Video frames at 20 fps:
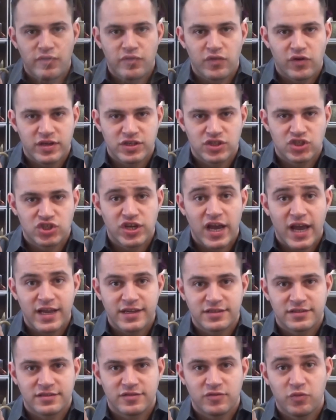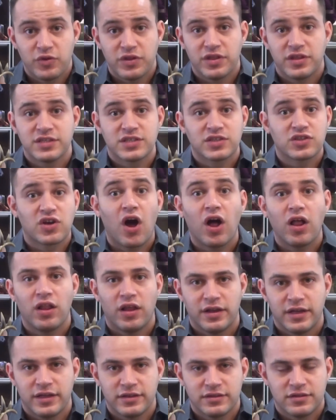over his chest with the skull
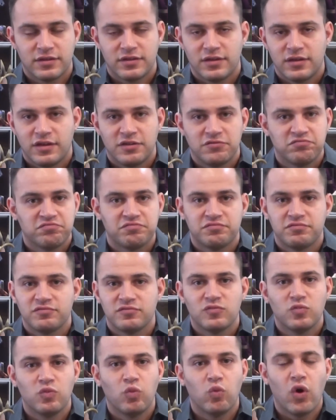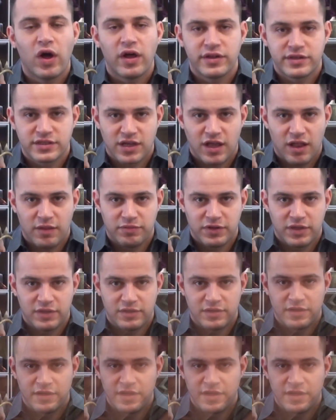on it, well sculpted.